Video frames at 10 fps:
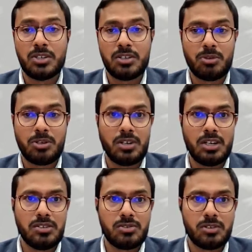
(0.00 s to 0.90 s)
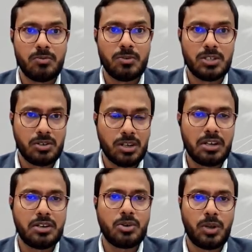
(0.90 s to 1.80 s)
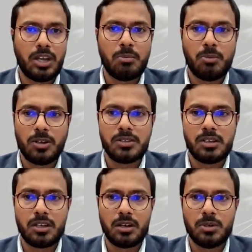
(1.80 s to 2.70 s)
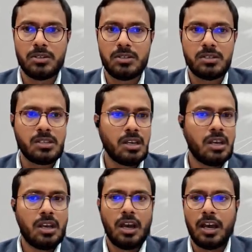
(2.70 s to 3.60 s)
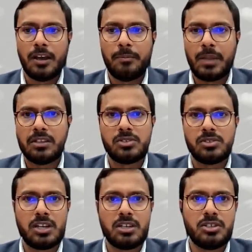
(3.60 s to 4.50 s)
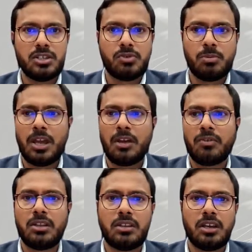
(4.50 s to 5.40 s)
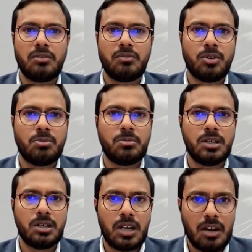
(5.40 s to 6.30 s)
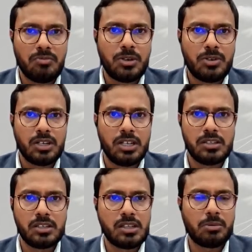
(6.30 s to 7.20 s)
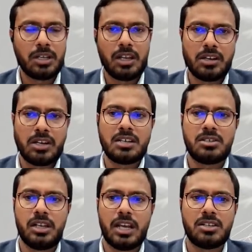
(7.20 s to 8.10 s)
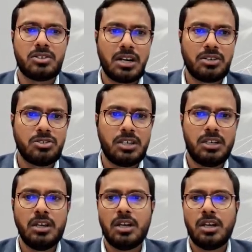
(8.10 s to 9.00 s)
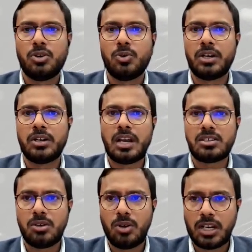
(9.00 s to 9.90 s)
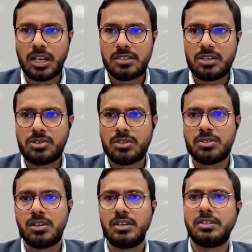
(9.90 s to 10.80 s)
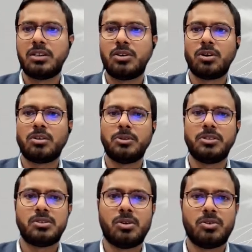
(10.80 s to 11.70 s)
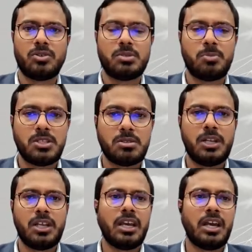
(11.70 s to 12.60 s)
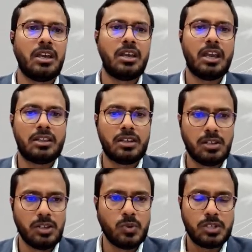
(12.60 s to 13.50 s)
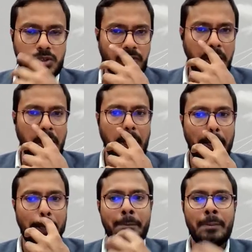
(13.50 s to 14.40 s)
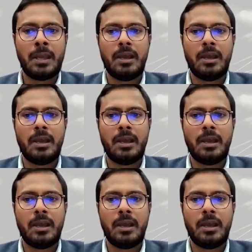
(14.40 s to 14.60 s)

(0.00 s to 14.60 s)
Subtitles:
which have been released, which are related to AI policy and governance. And this ranges from everything from a government releasing something like a national AI strategy to international organizations releasing documents on responsible AI, ethical usage of AI,